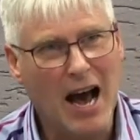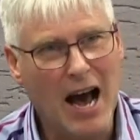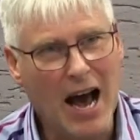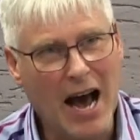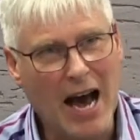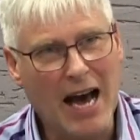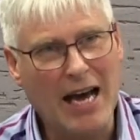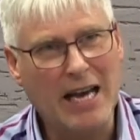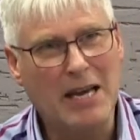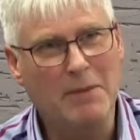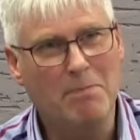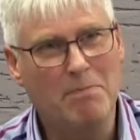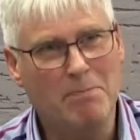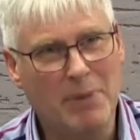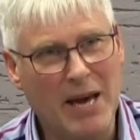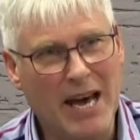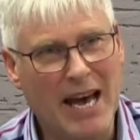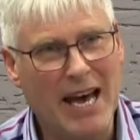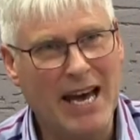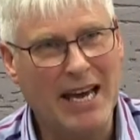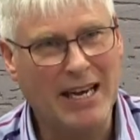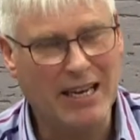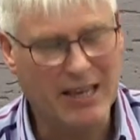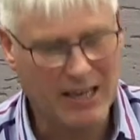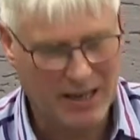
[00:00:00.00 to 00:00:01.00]
I
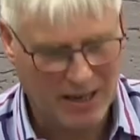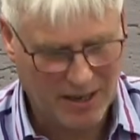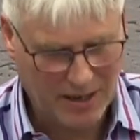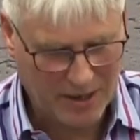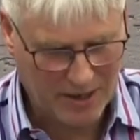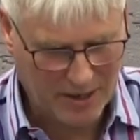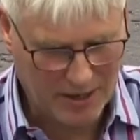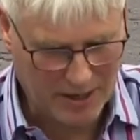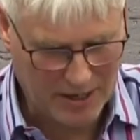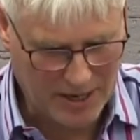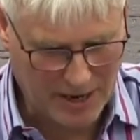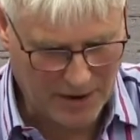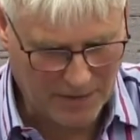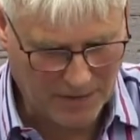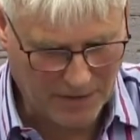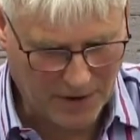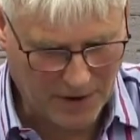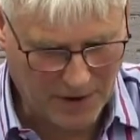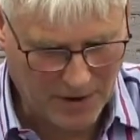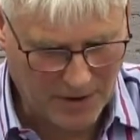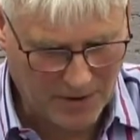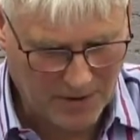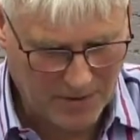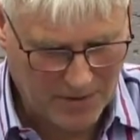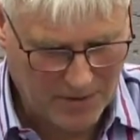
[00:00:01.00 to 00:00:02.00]
beg to
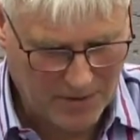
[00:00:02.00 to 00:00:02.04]
differ.